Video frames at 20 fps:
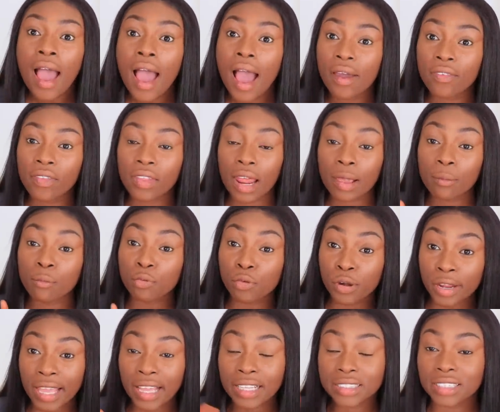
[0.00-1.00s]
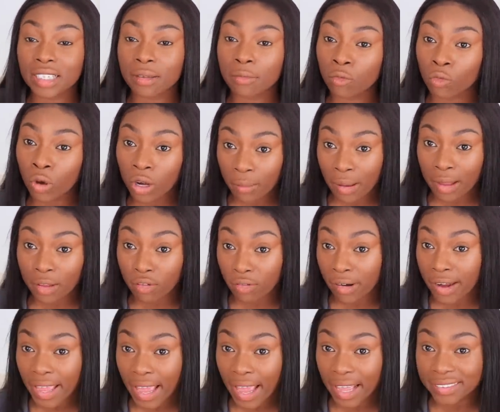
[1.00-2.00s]
And then I bring it to one of my
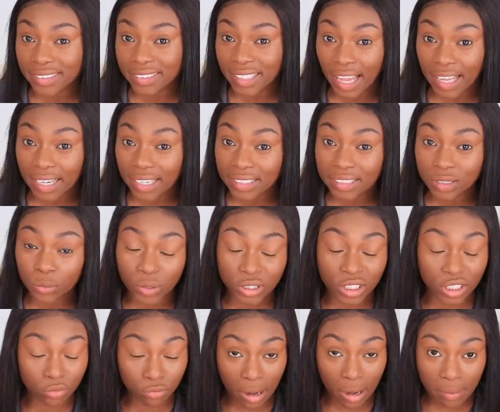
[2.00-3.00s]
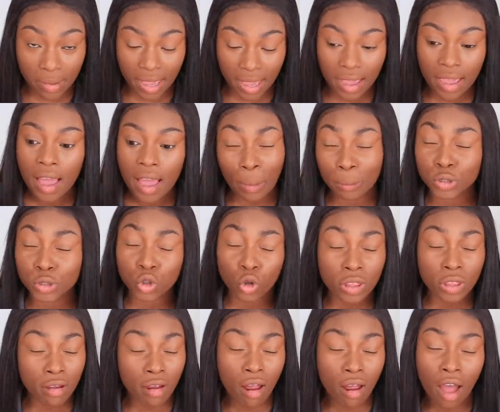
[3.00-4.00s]
great hairstylists, which is Remy. I'm sure
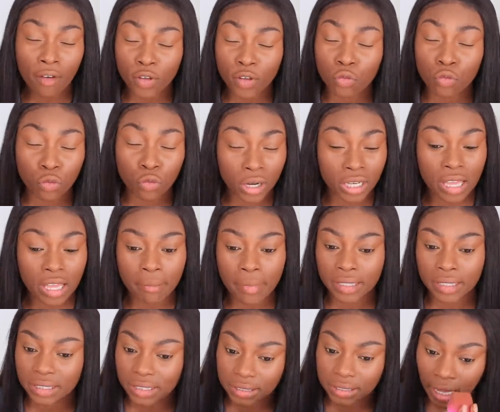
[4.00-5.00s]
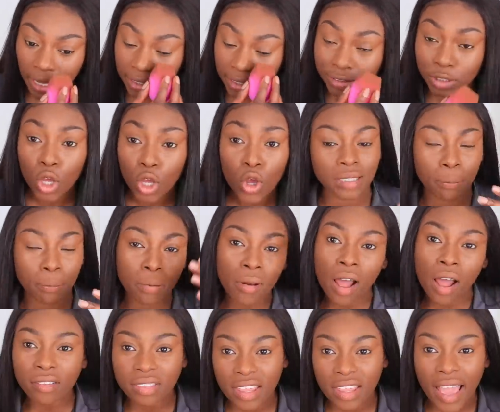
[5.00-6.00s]
there are other really amazing stylists to
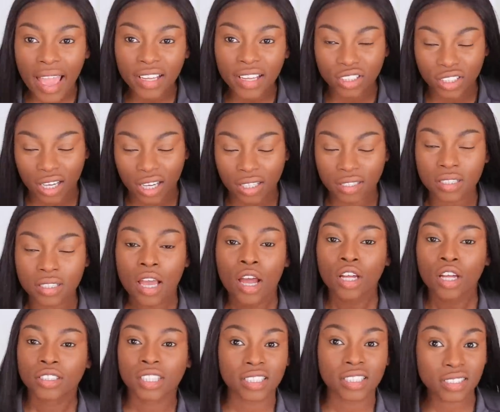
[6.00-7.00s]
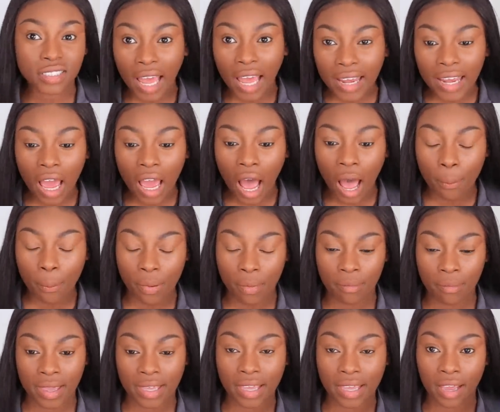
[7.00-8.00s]
pluck the edges, to style it up and
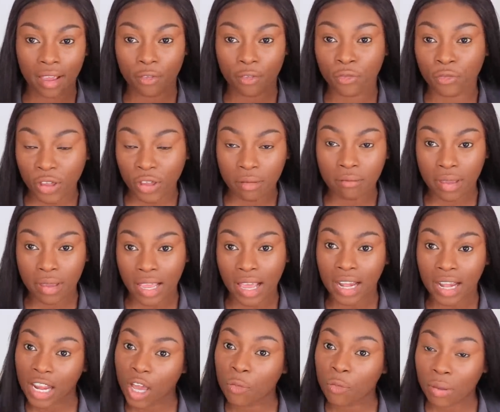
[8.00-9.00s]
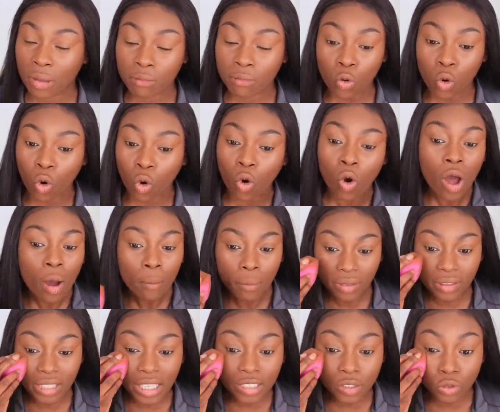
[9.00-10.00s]
make it fit me a little bit more.
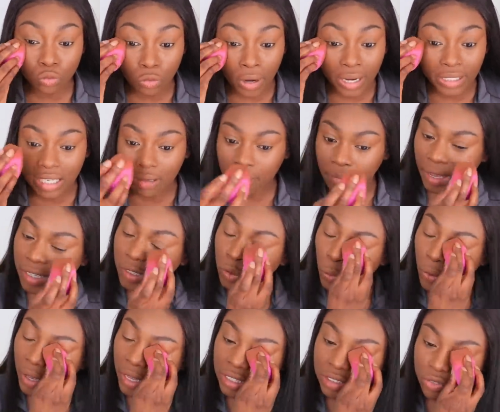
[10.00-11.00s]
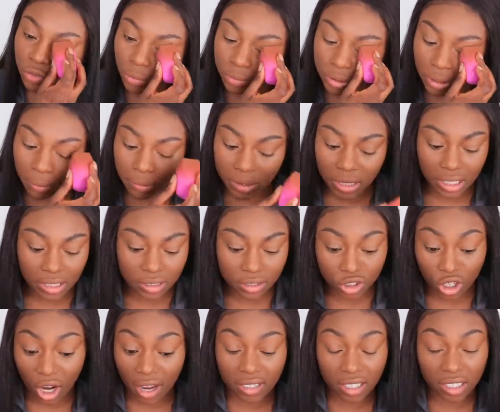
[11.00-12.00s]
But these ready-made wigs from some of these
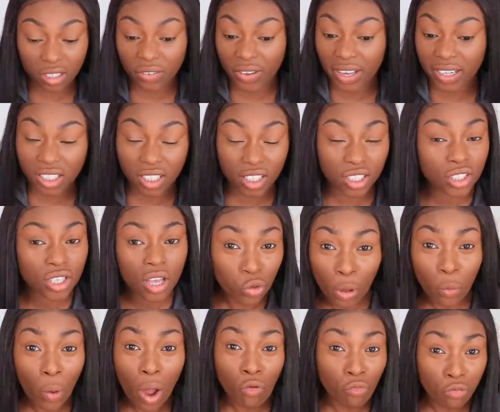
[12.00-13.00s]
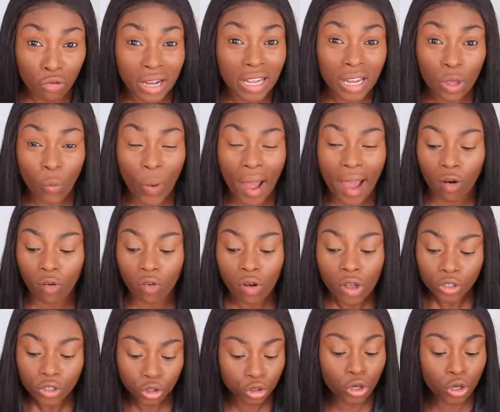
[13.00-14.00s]
Chinese vendors, they work really well.
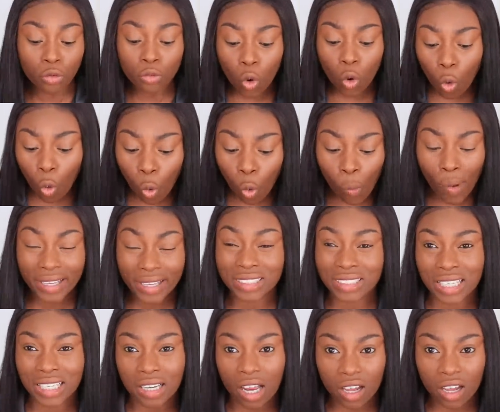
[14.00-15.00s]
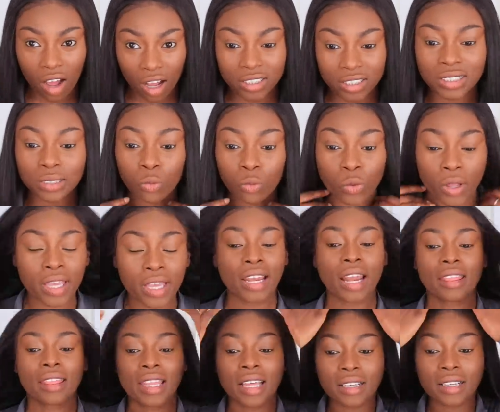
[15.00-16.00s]
You don't always need a custom wig. And I
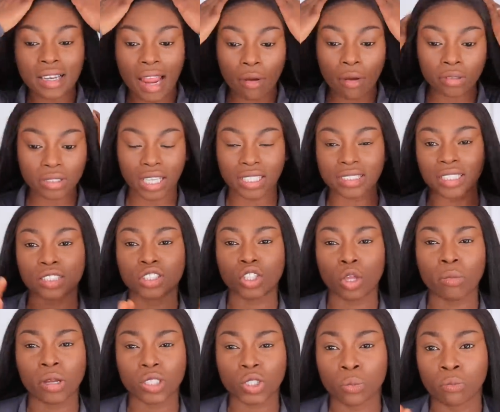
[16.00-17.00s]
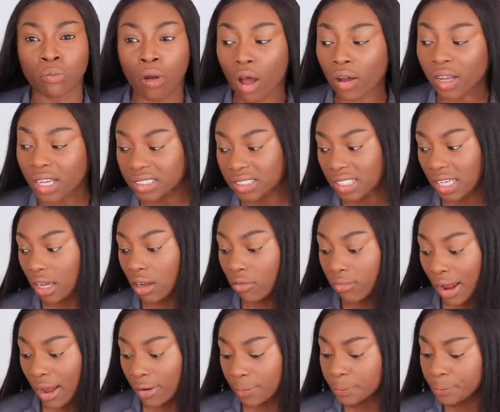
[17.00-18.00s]
think nowadays there's so much marketing
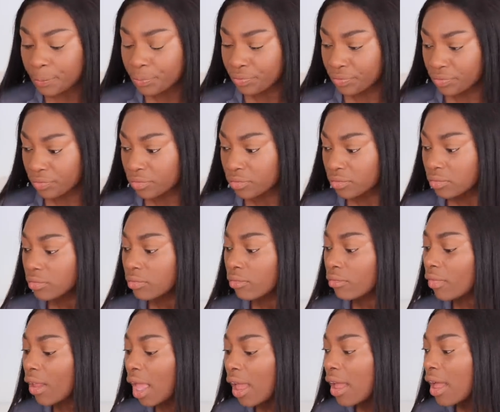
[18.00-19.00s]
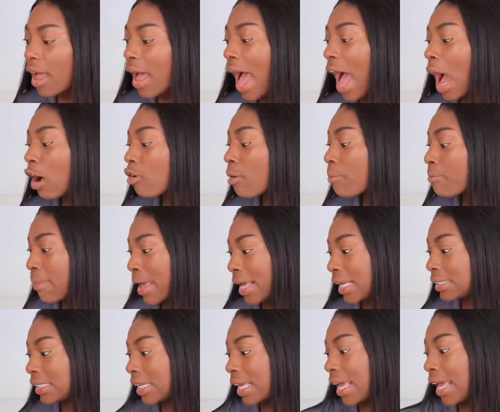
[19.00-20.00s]
around how
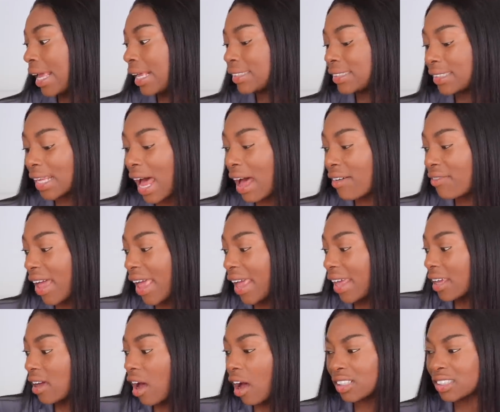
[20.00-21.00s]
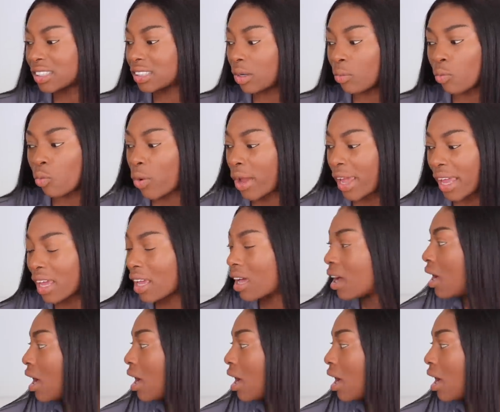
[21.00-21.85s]
amazing it is to have a custom wig,